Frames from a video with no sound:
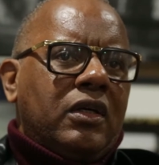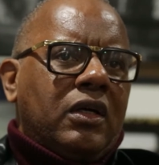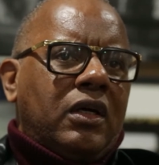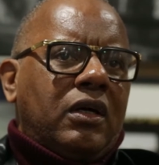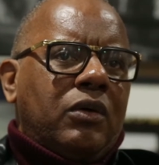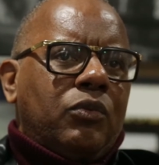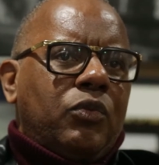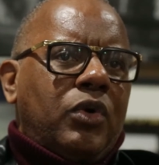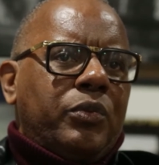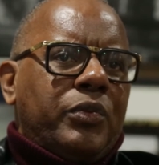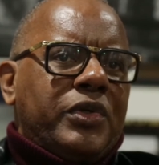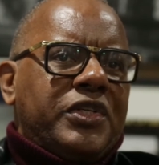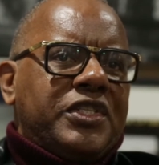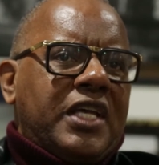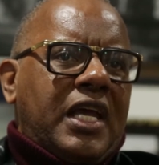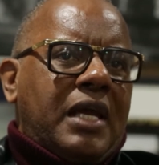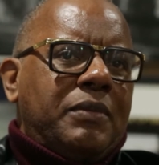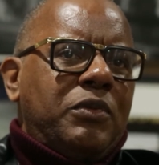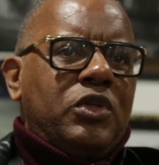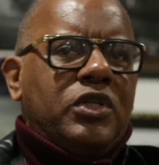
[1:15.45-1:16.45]
One was
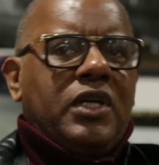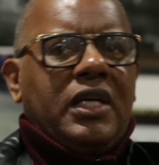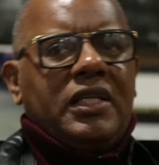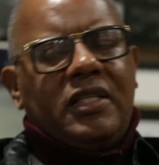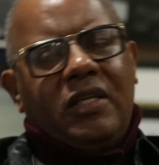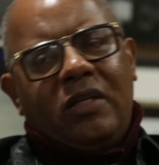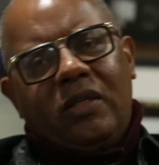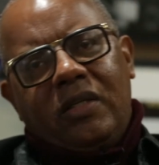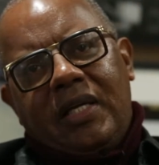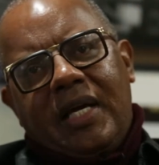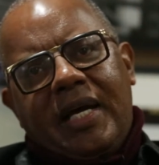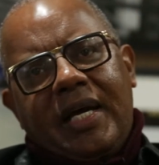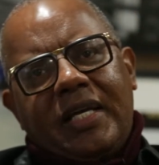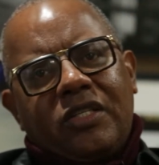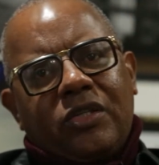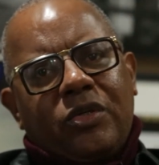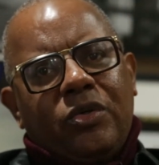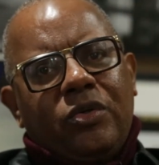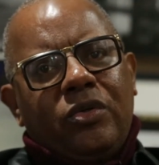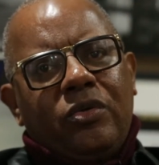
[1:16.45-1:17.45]
Samuel J. Tilden High
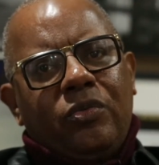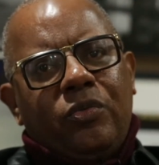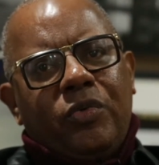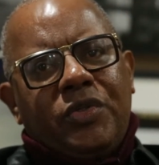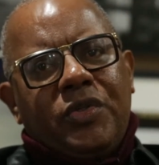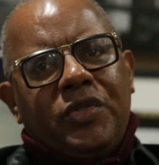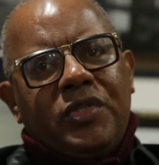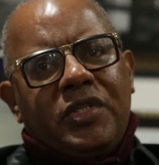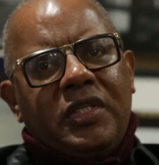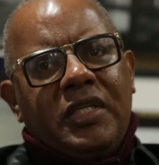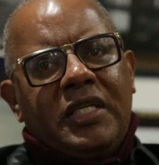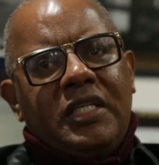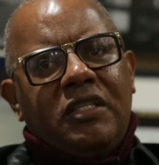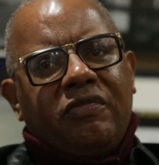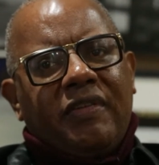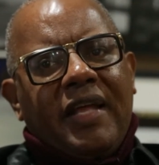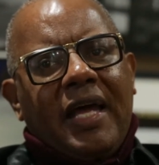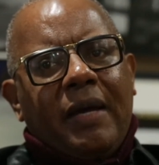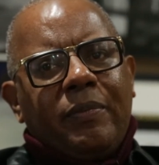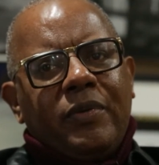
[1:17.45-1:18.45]
School, which was in
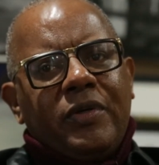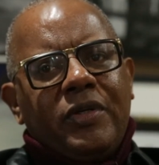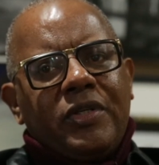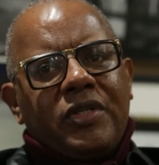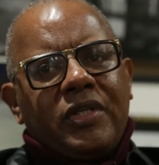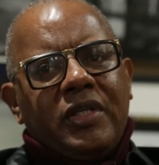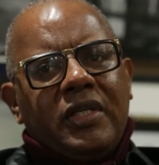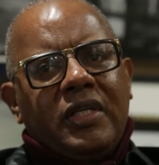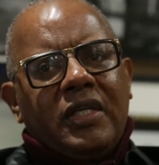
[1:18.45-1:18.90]
East Flatbush.